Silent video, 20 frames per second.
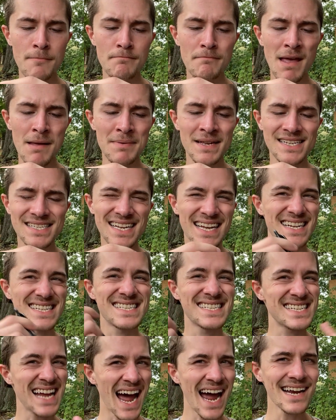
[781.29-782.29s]
Maybe it's like
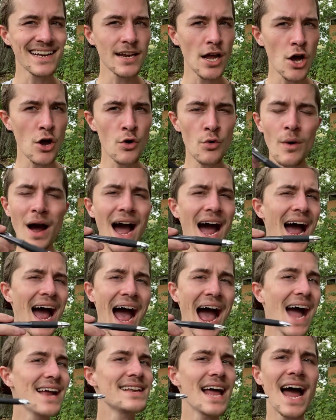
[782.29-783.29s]
Signo?
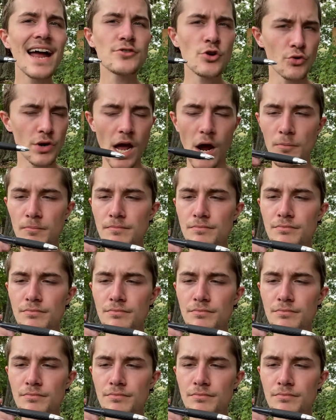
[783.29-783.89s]
I don't know.